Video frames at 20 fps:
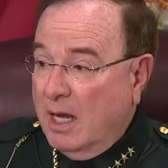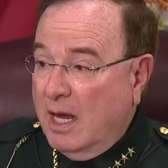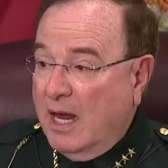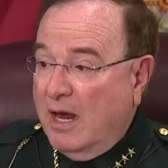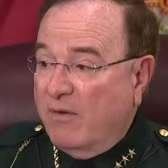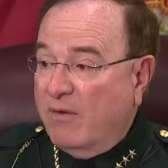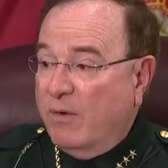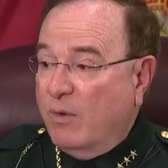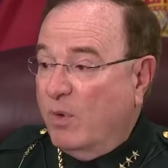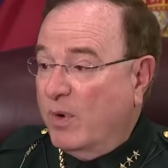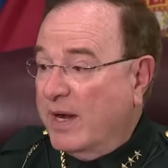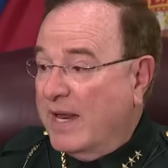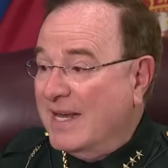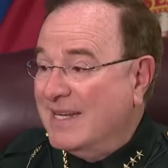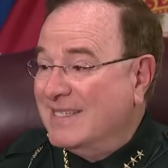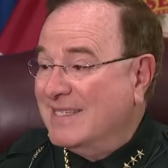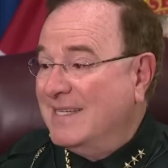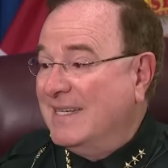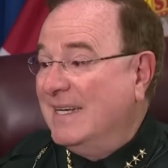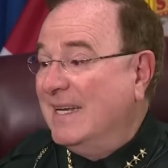Everyone
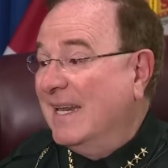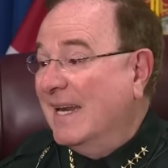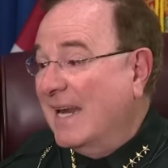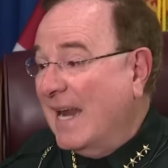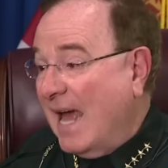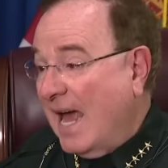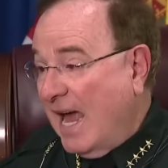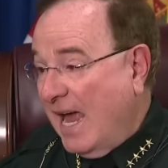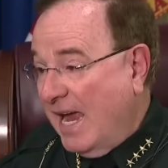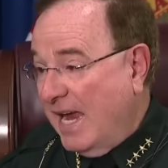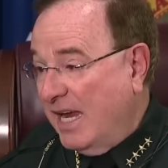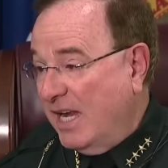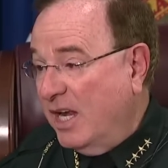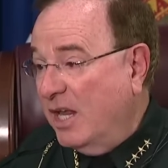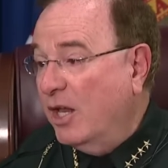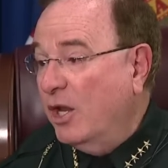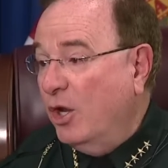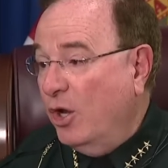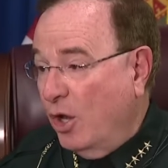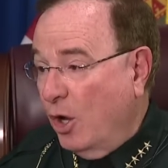has
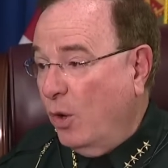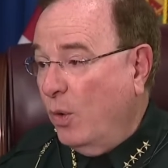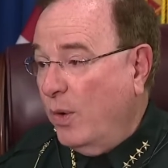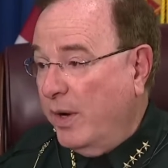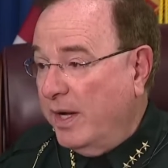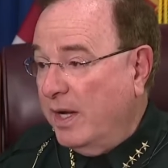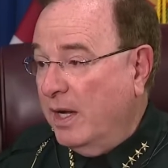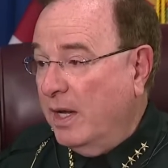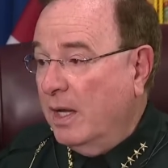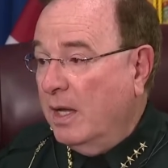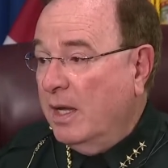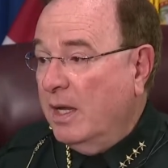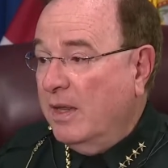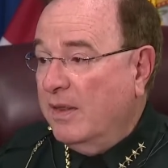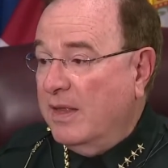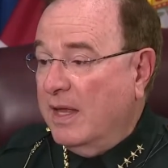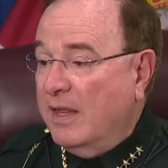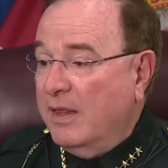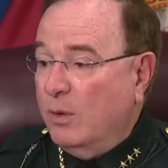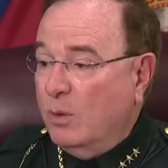denied knowing
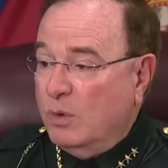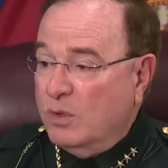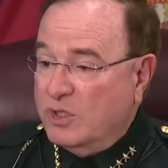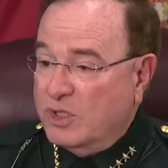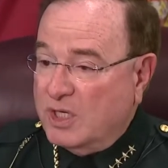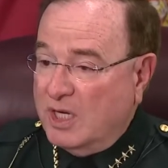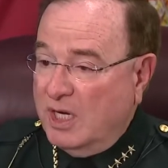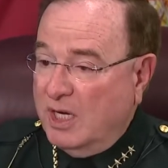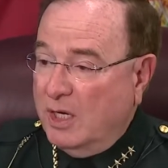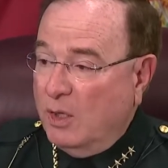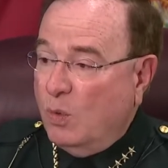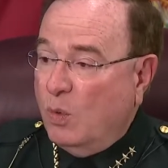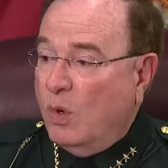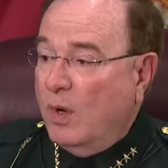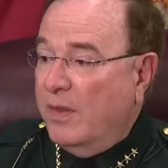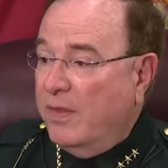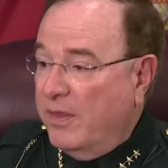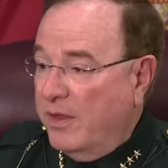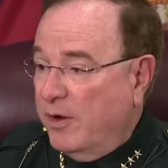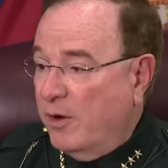that there was
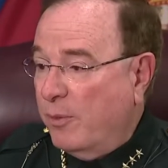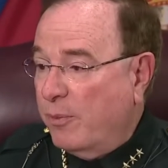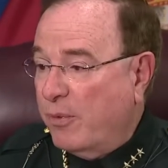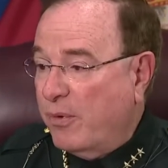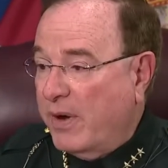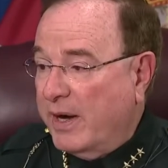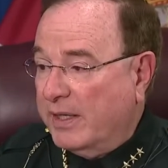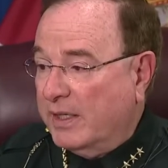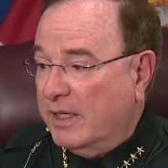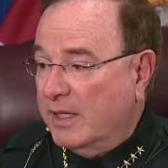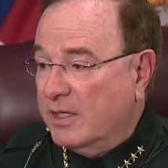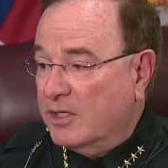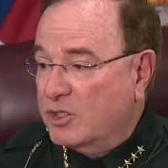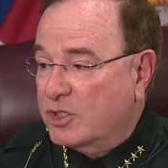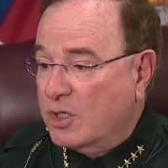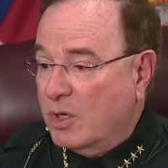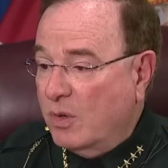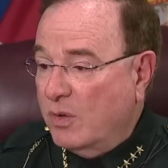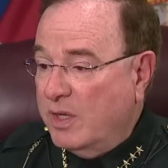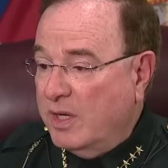anyone there pregnant.
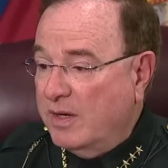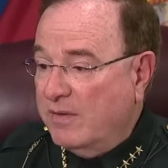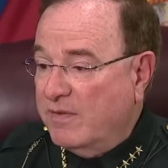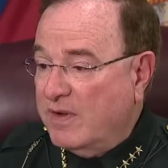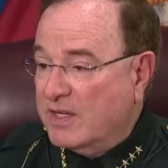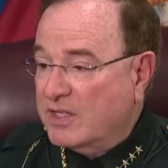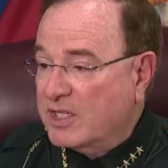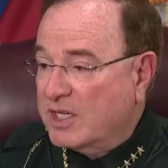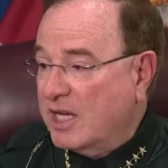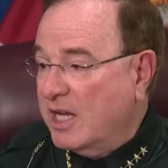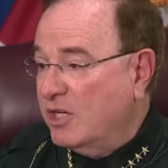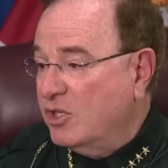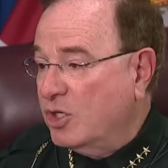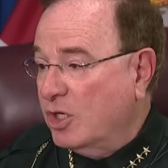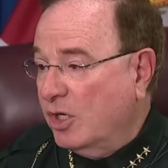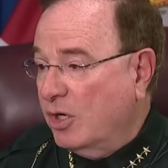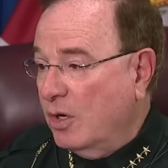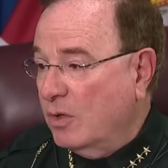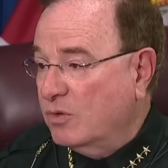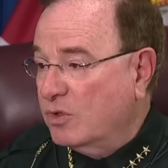So the
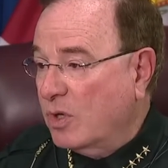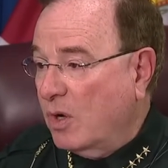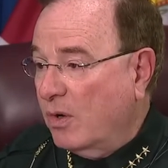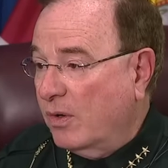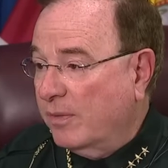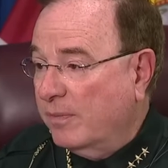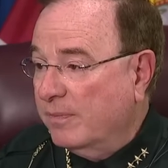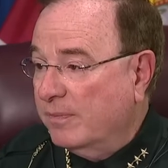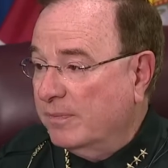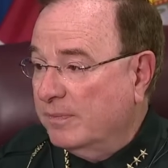investigation goes on.